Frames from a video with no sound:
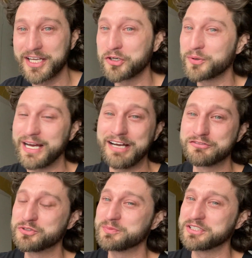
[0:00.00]
I don't
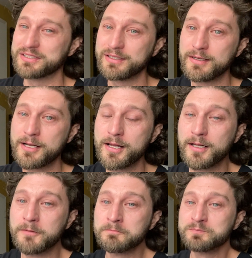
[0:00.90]
have to be.
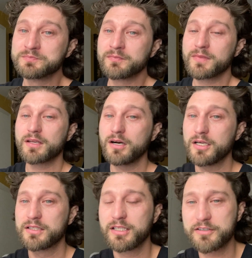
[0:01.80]

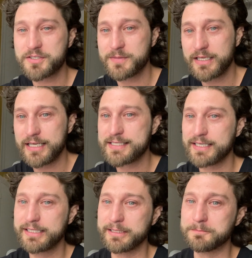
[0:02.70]
God loves me as
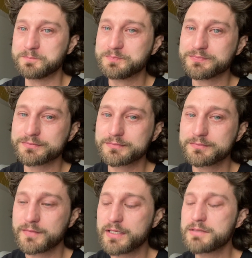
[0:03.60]
I am.
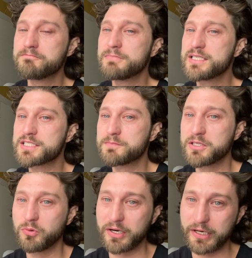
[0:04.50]
He meets
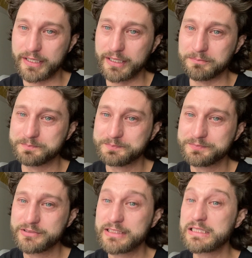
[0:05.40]
me where I am.
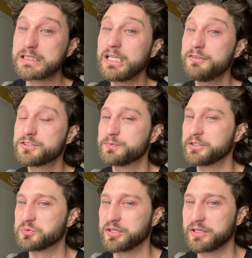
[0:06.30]
He loves
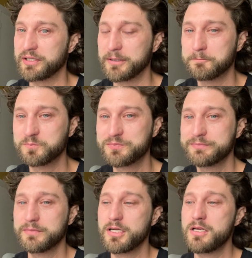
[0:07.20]
me where I am.
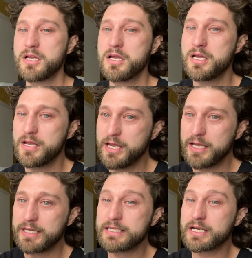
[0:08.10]

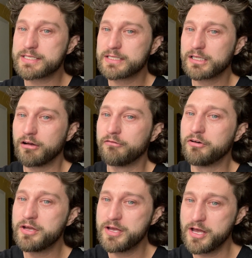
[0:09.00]
He doesn't love
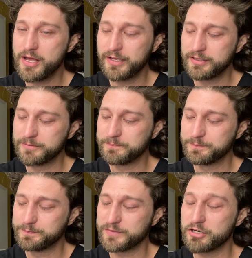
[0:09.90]

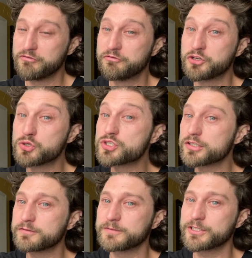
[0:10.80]
a
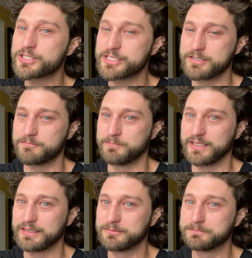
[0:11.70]
future version of
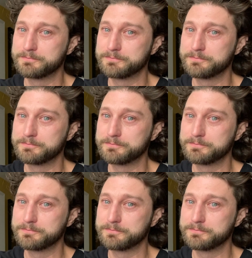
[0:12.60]
me.